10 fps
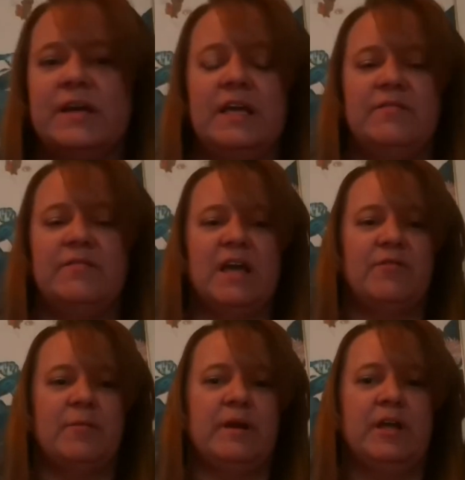evening,
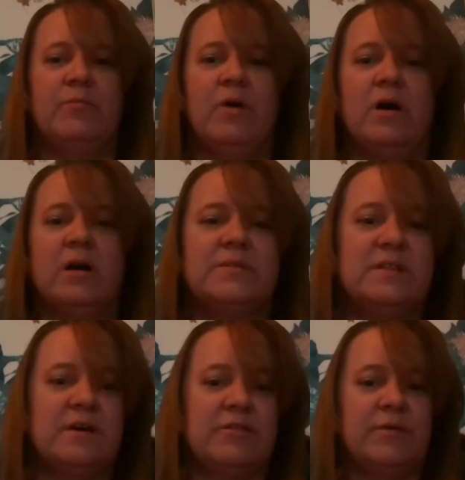everybody, and welcome to
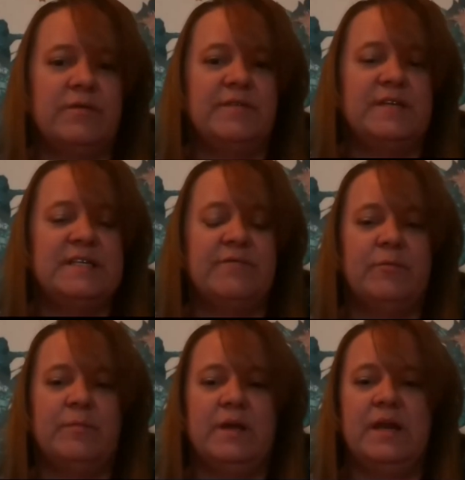the 350 Denver
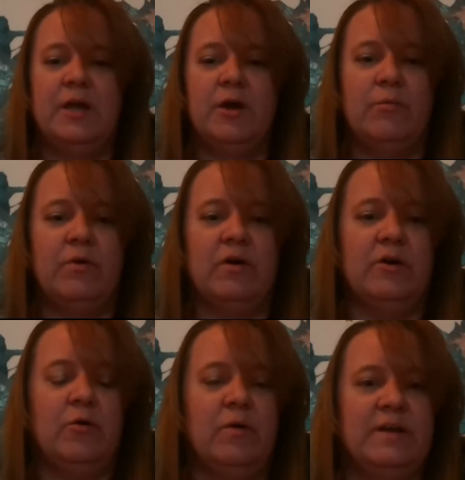meeting. We're
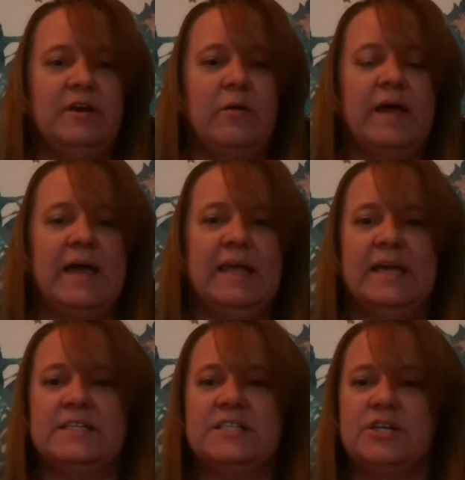going to go ahead and
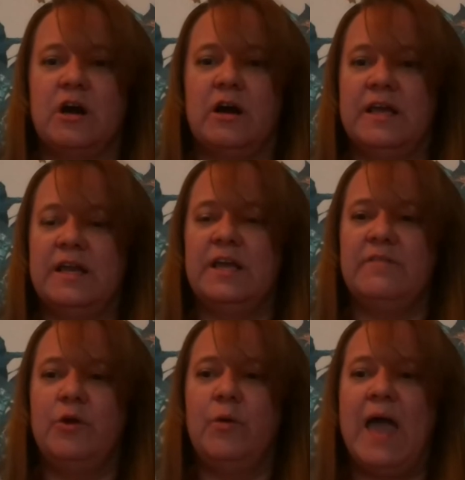get started.
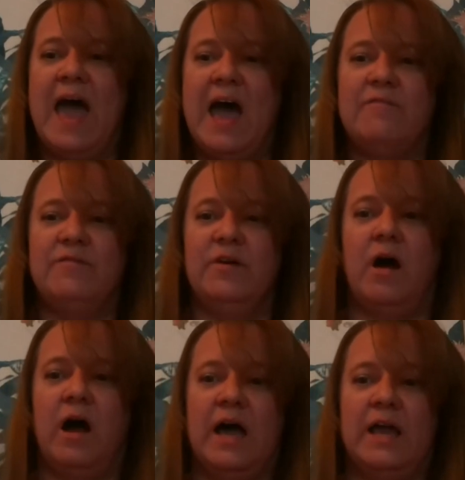If you have
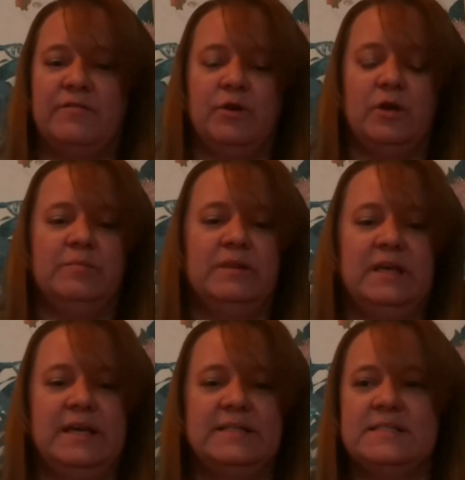not, if you could
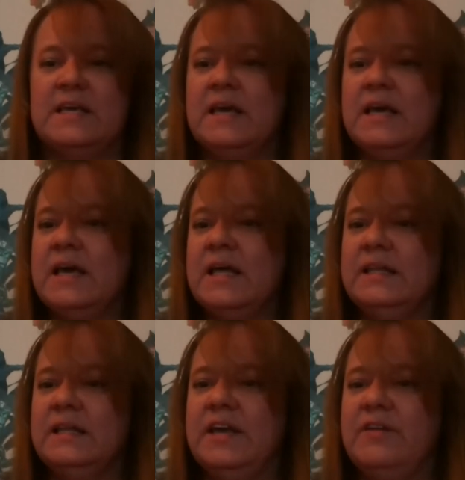please
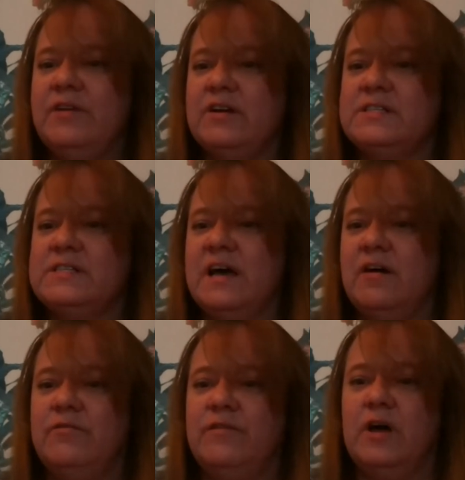leave
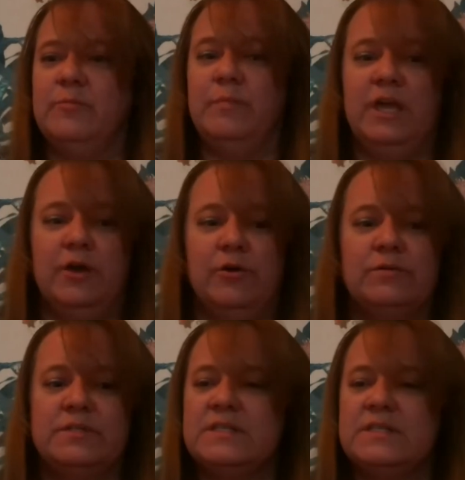yourself on mute